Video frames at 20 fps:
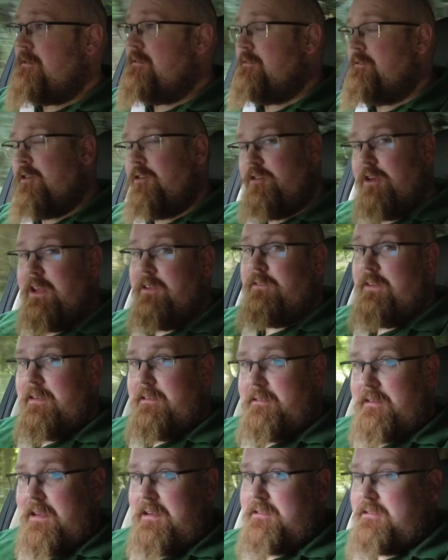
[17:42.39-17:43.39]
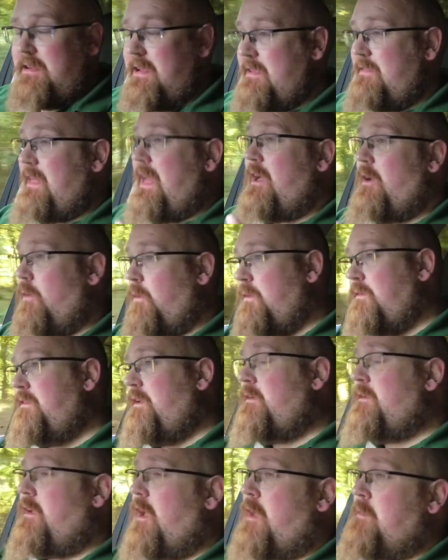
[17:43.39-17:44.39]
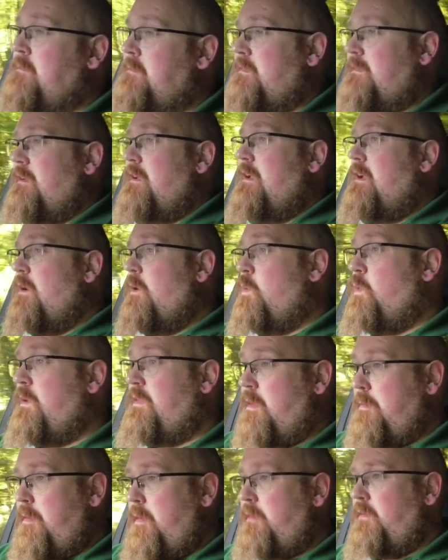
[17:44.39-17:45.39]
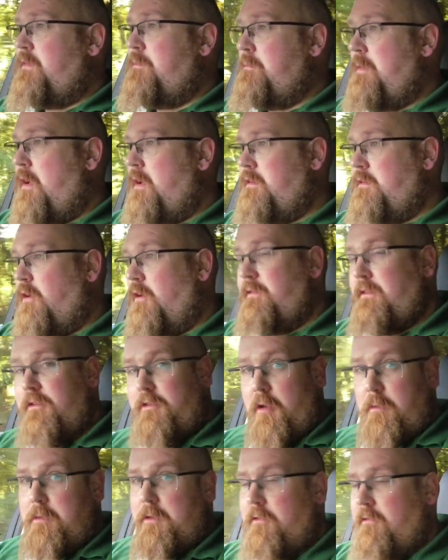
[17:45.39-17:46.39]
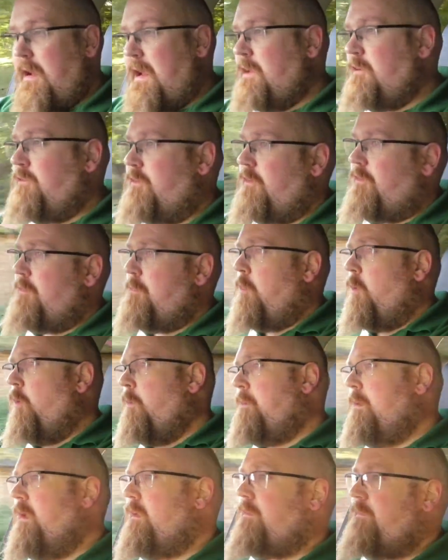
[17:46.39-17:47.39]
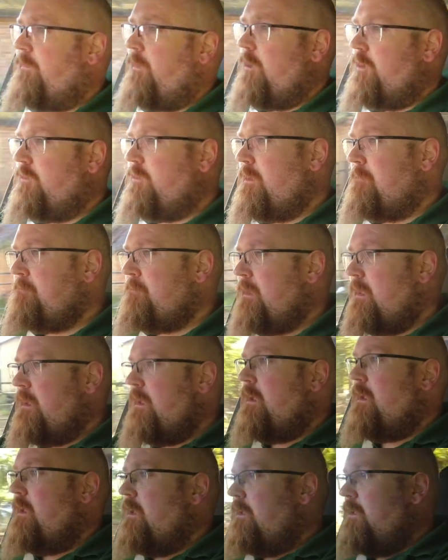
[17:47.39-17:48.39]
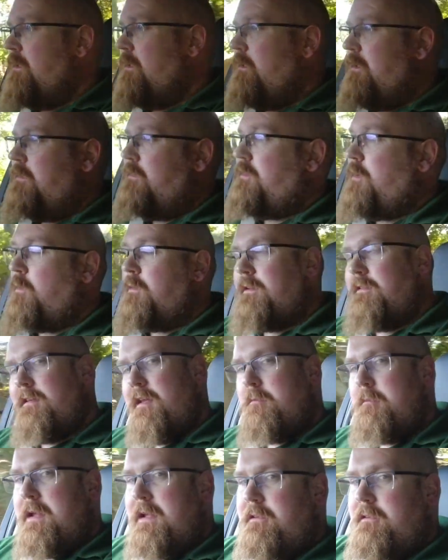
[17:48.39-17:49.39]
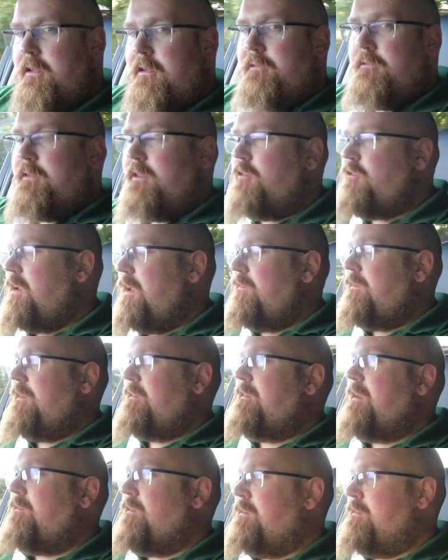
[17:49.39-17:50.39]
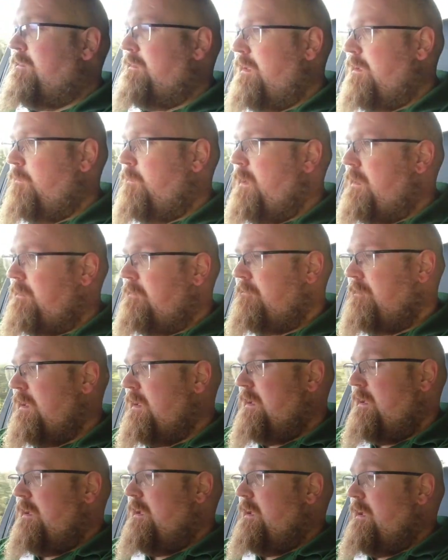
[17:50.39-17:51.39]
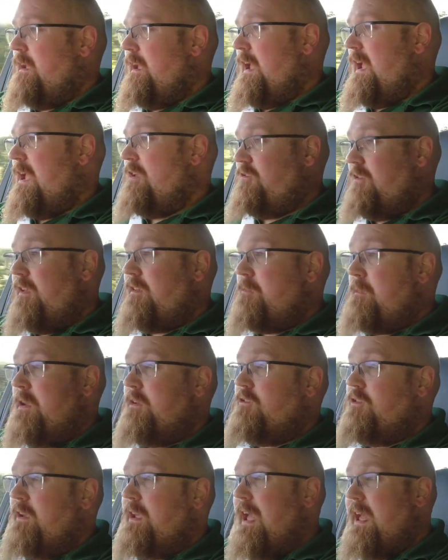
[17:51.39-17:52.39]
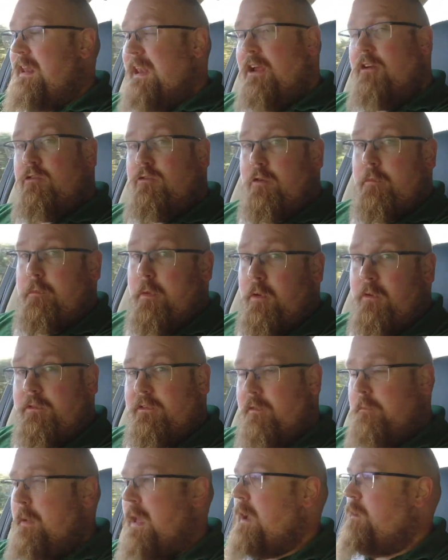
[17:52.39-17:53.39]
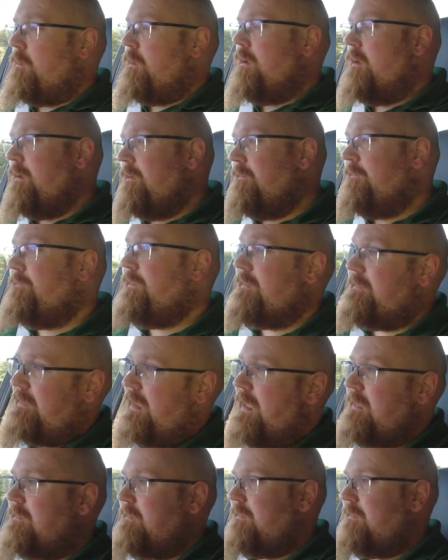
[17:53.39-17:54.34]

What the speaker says: the GV60, that also comes with a boost button on the top of the range Sport Plus version. So what does that mean for the GV70? Well, it just means you get an extra boost of power for 10